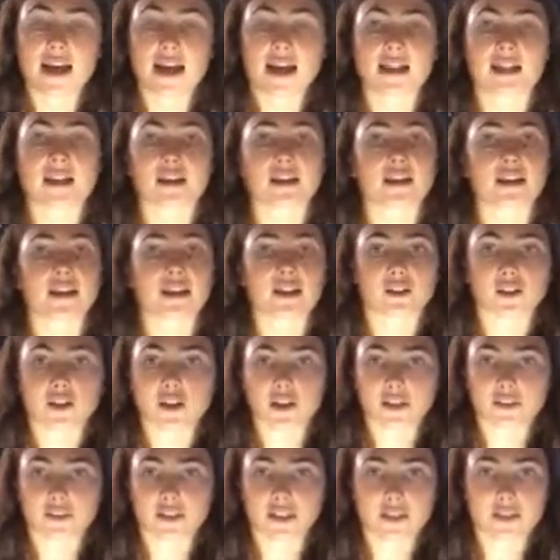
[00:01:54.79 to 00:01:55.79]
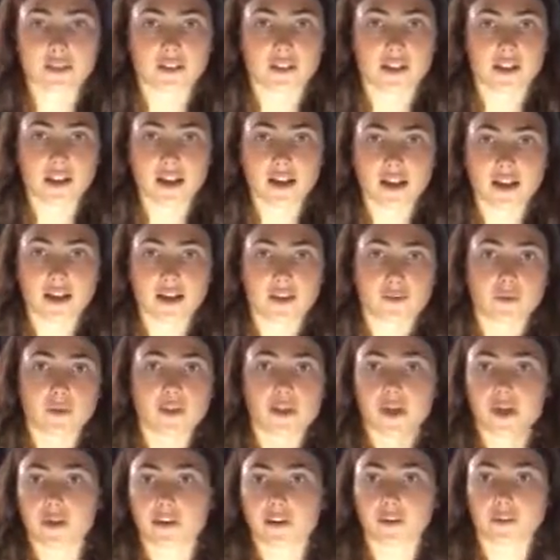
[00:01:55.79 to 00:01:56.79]
And then later on down the line,
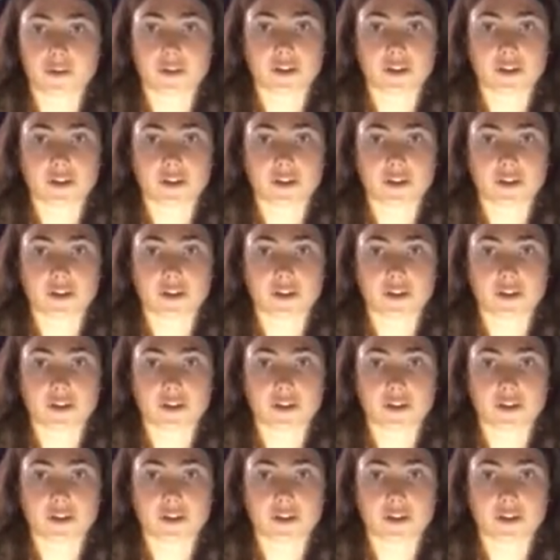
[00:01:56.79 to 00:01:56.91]
when other